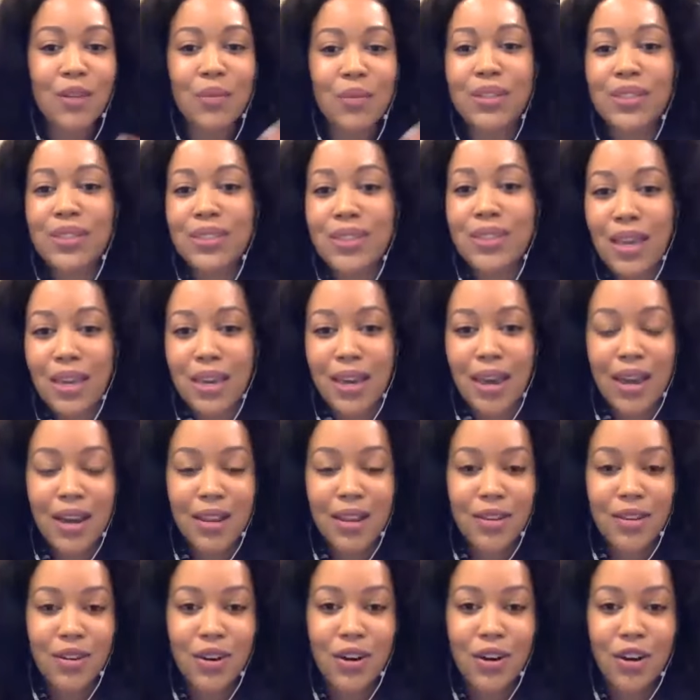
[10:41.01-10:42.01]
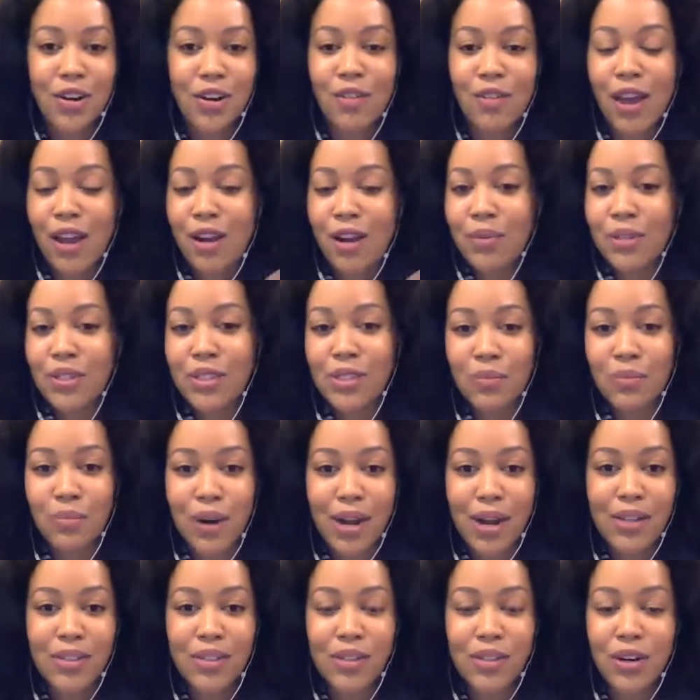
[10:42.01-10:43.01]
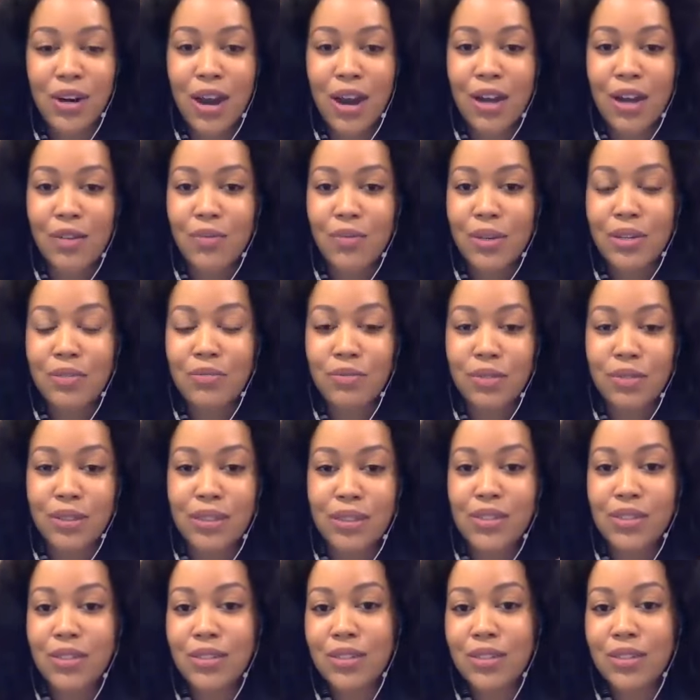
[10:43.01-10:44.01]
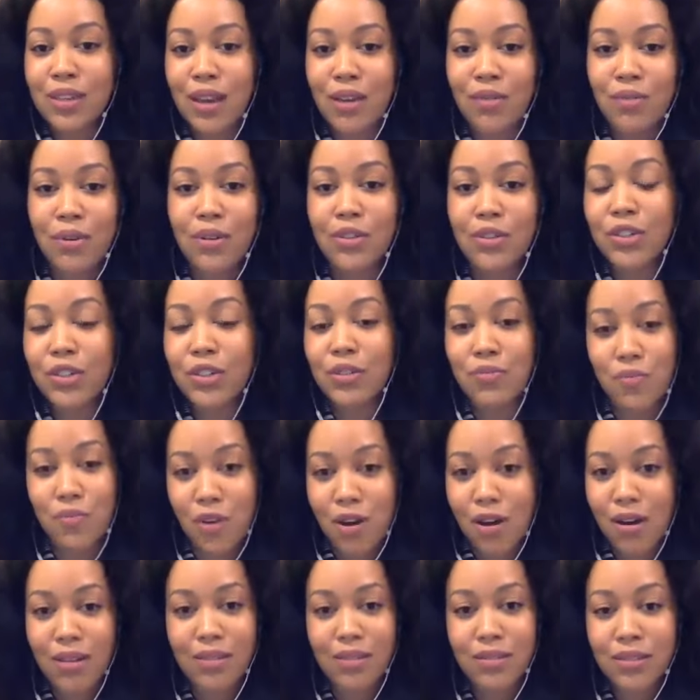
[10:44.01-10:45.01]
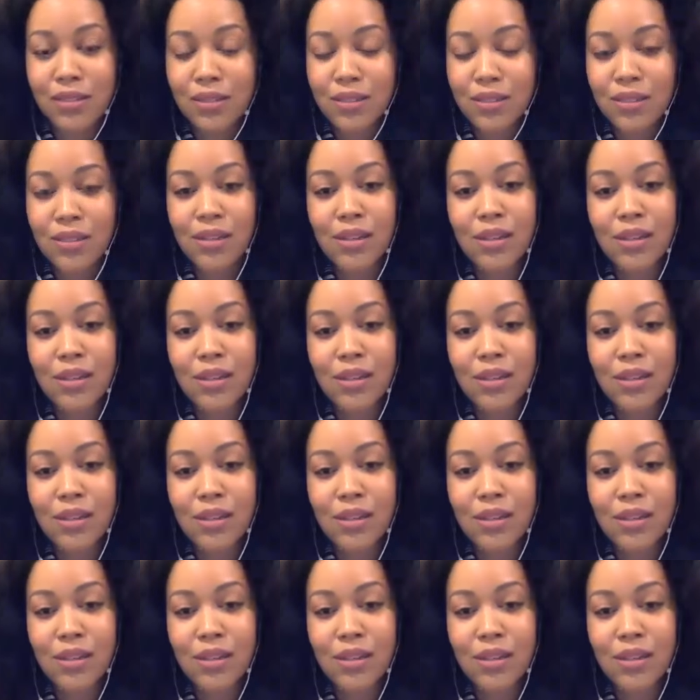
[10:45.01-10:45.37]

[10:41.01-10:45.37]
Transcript: Are we staying ahead of the curve? How do we surprise her? How do we really just get what she wants?